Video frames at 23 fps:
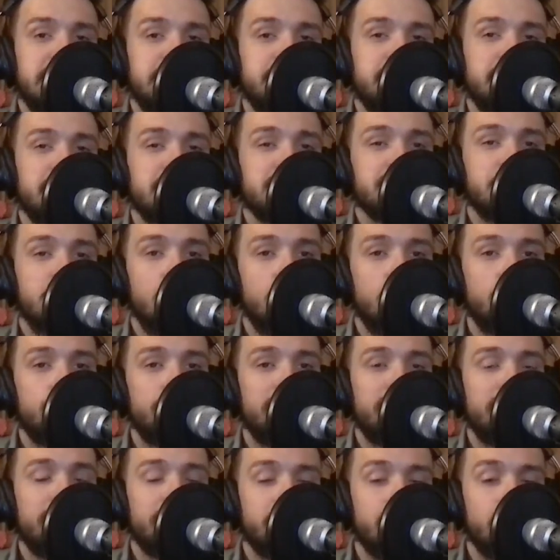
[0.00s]
that is owned
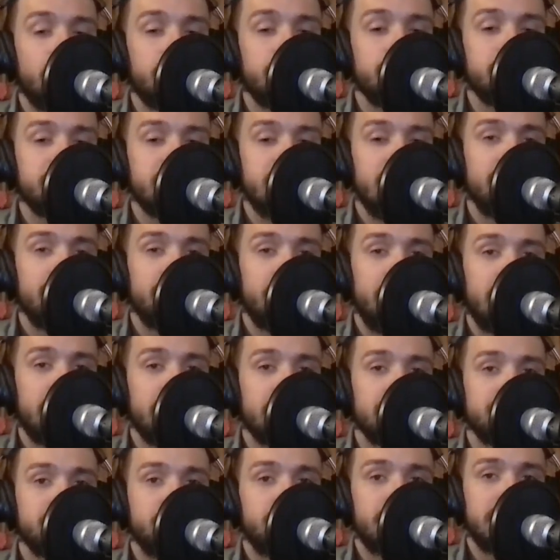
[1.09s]
by the GOAT himself,
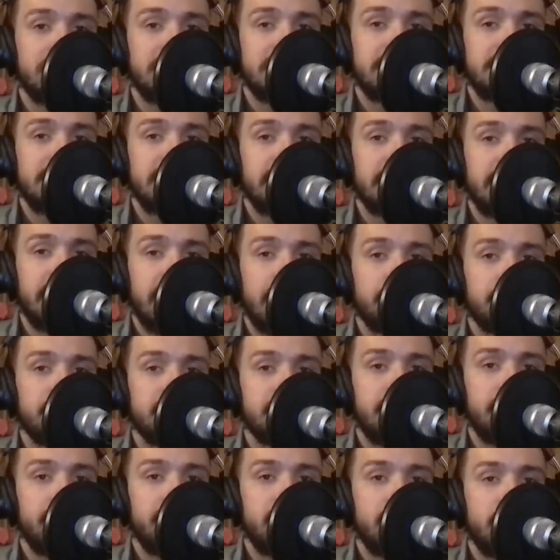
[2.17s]
Michael Jordan, and Denny Hamlin
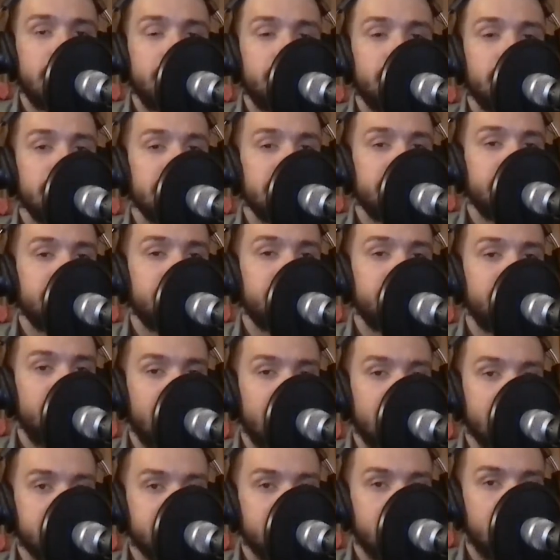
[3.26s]
of the number 11
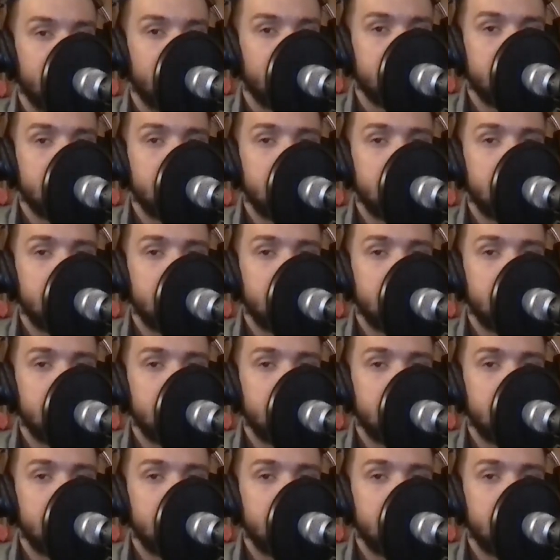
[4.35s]
FedEx car.